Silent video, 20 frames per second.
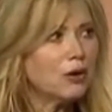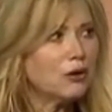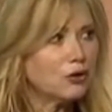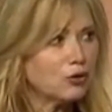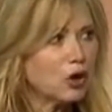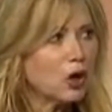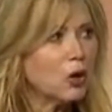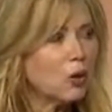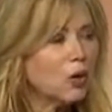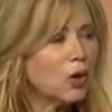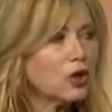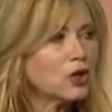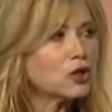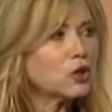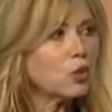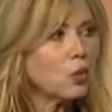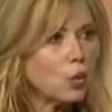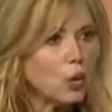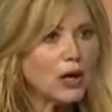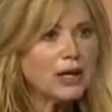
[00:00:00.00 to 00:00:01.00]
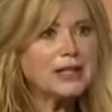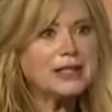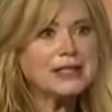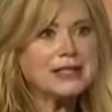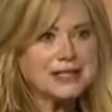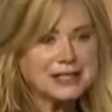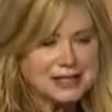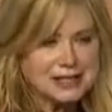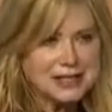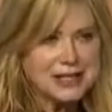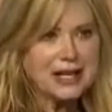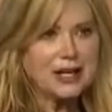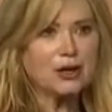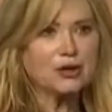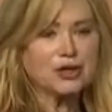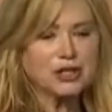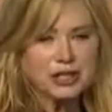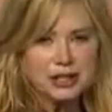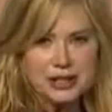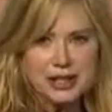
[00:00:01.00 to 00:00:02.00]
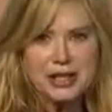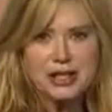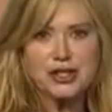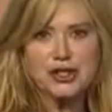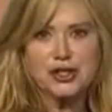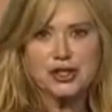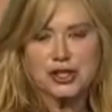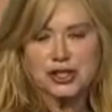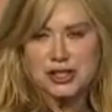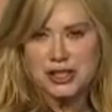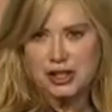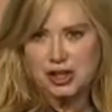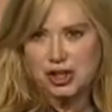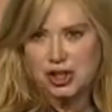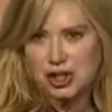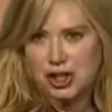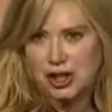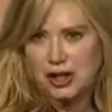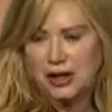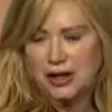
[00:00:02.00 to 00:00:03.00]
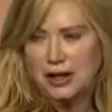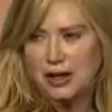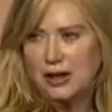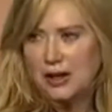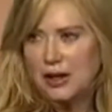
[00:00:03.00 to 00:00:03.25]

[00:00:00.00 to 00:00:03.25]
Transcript: Growers want to sell to Nature Sunshine.